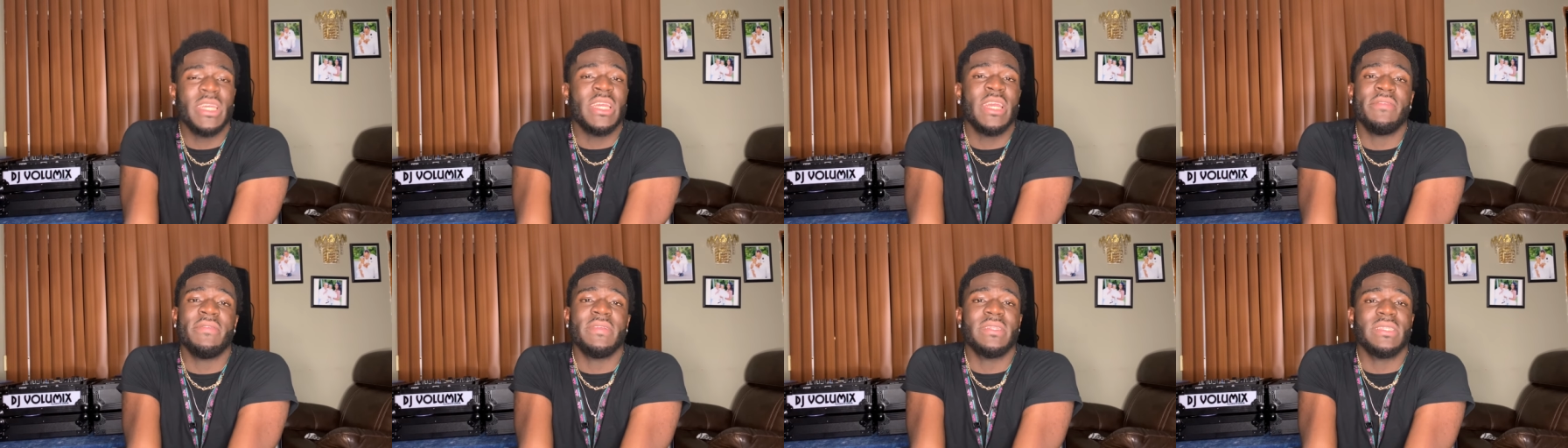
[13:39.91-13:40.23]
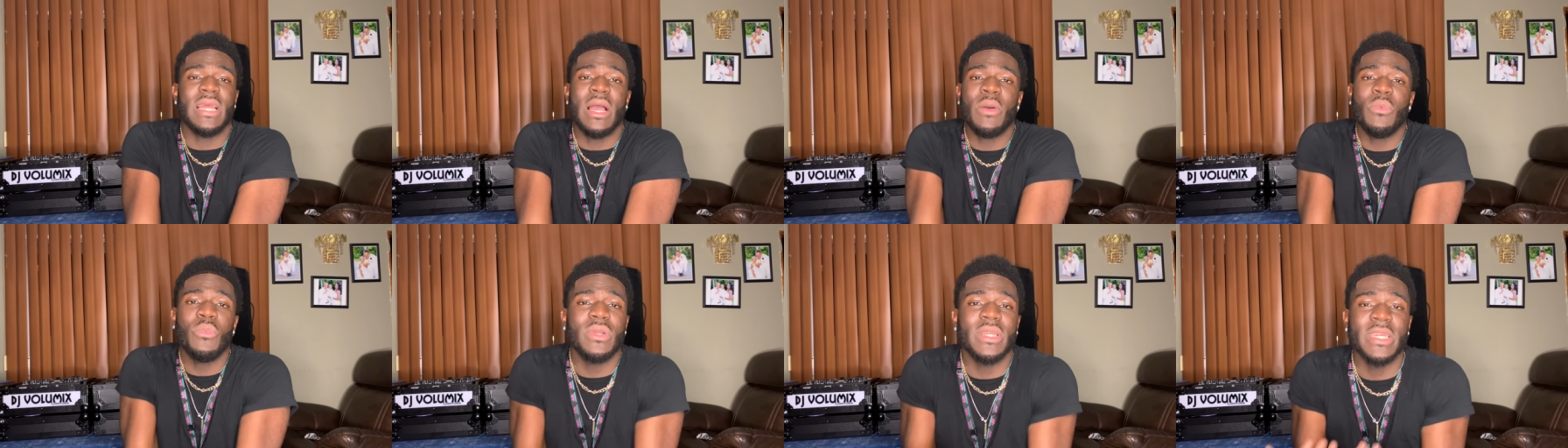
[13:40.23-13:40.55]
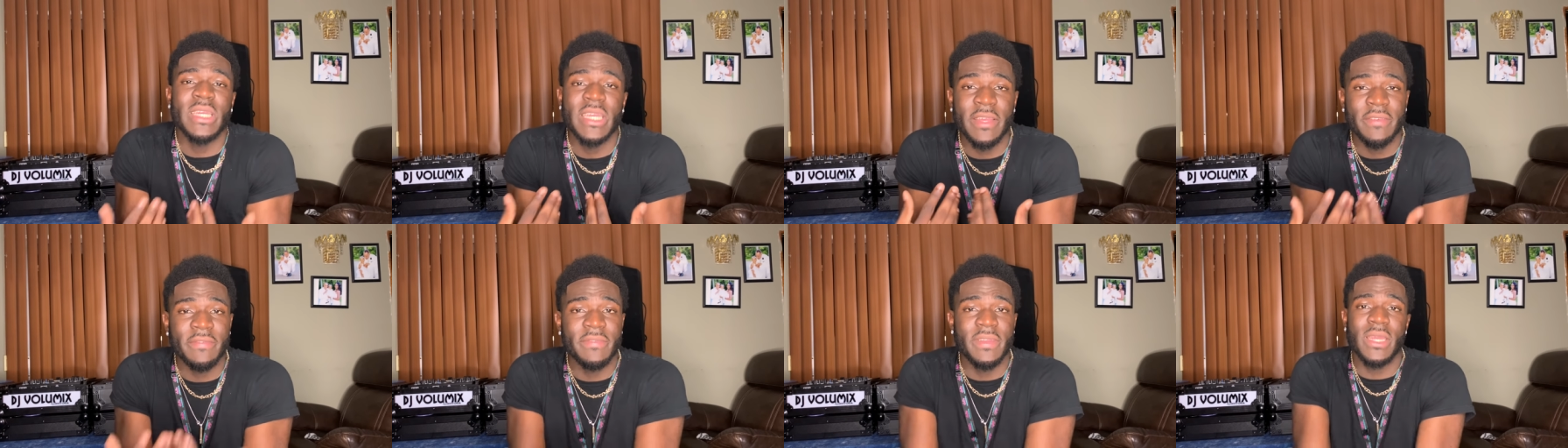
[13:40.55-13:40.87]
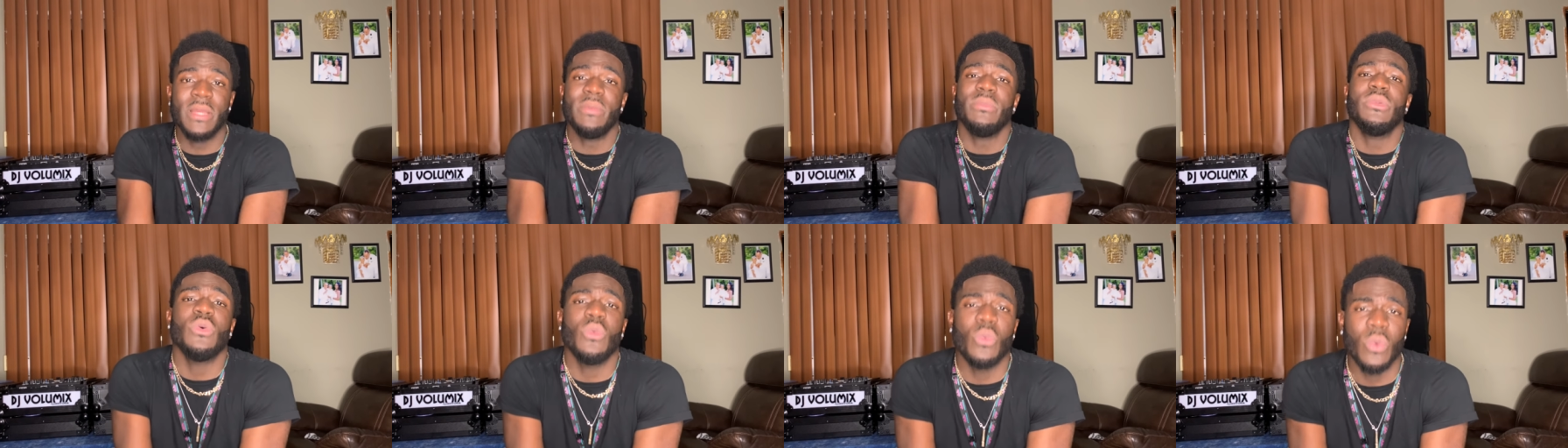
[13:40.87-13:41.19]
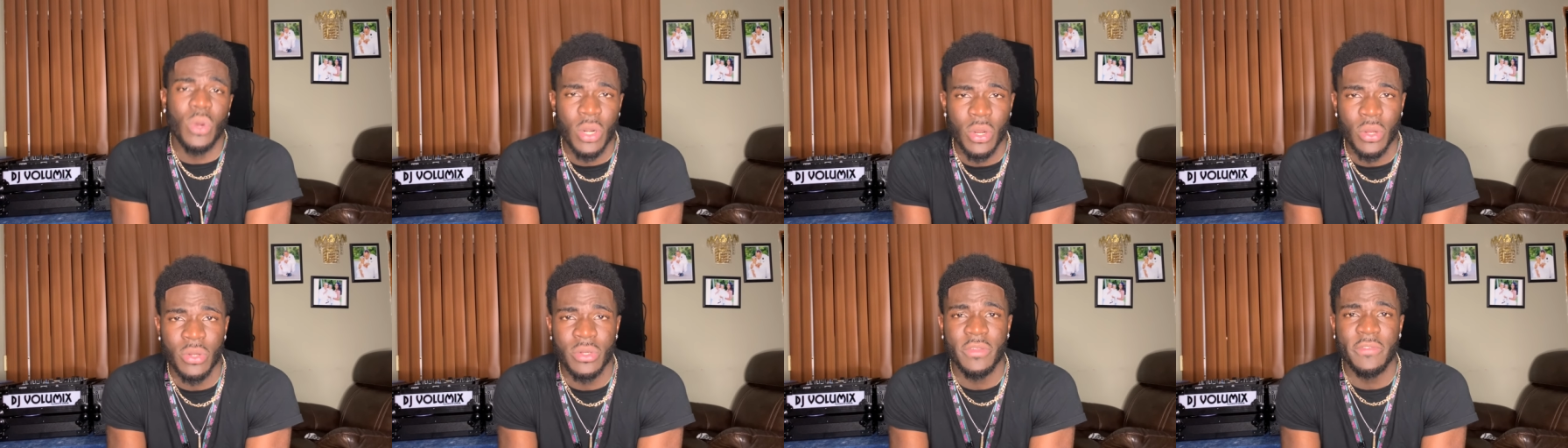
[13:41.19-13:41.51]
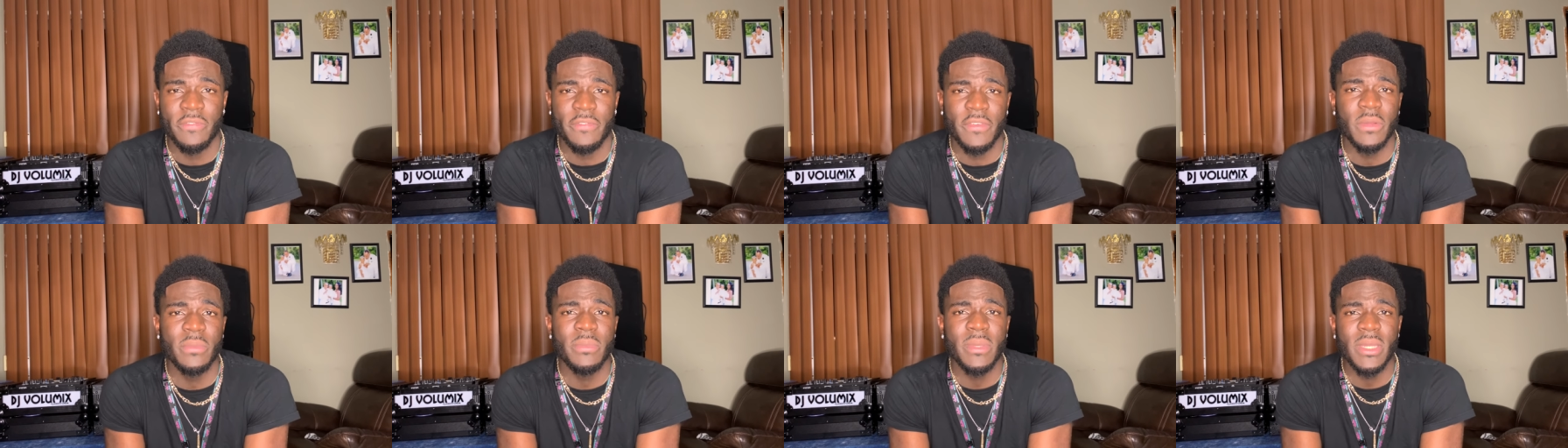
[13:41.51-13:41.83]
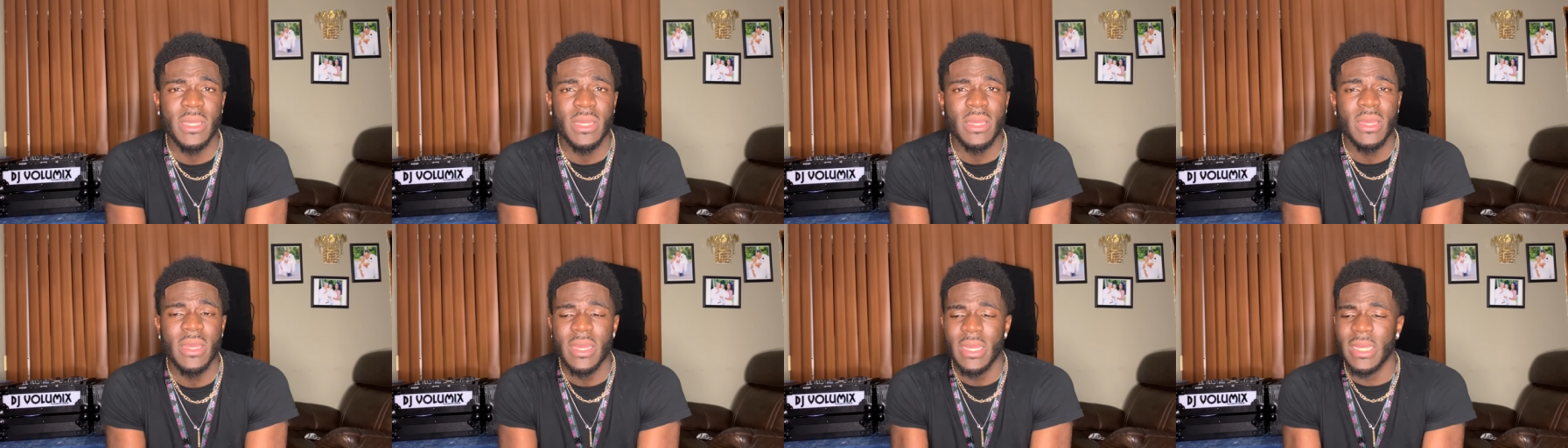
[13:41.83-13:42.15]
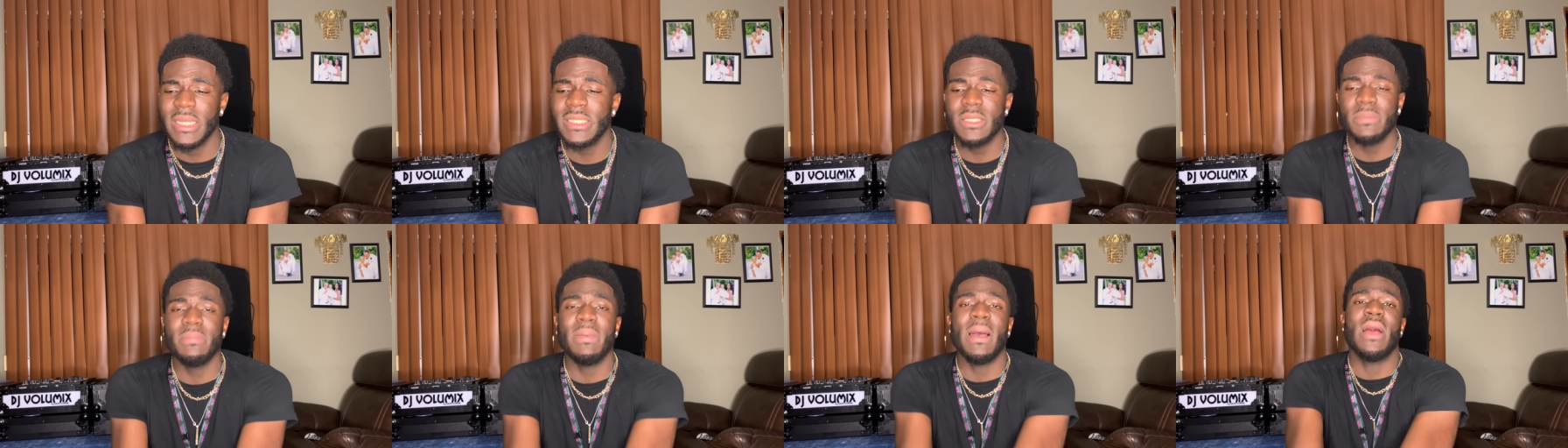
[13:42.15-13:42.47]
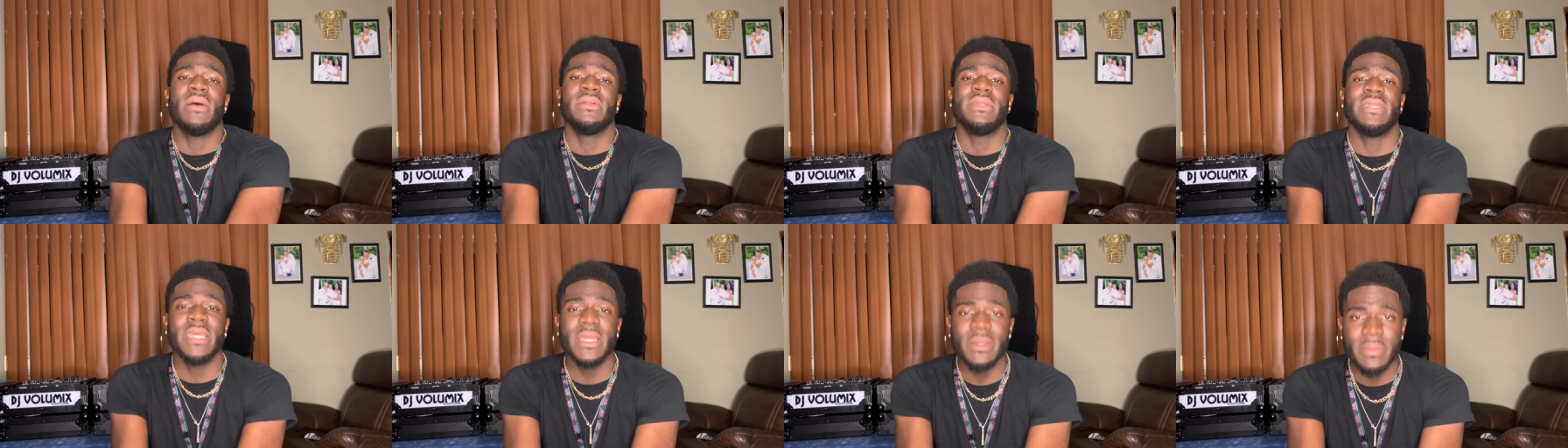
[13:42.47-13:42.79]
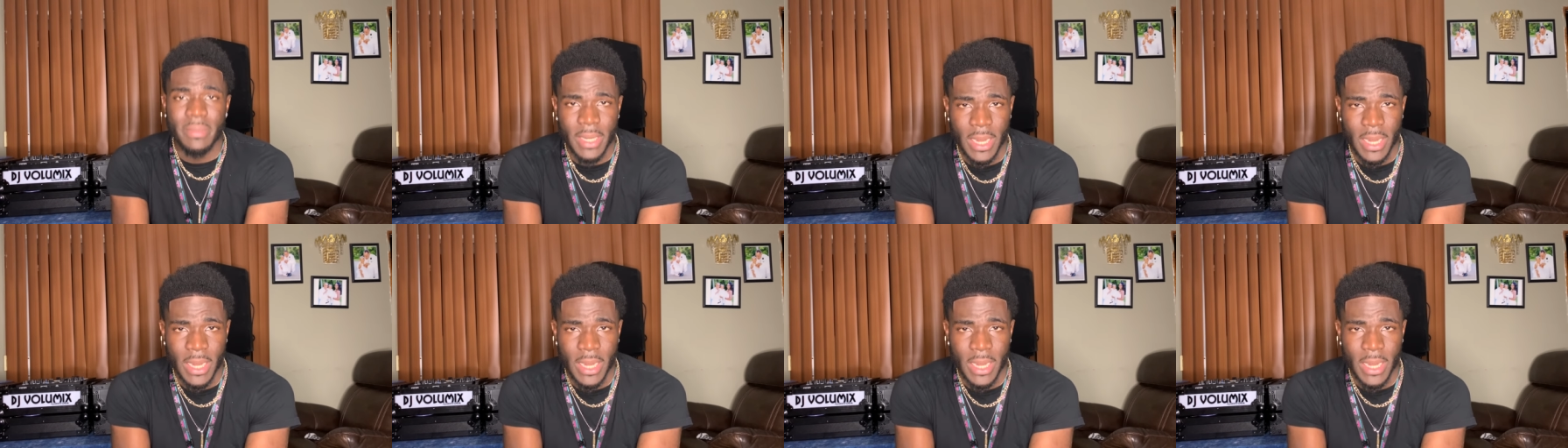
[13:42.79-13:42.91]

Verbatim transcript: to give them the world. You feel me? It's about them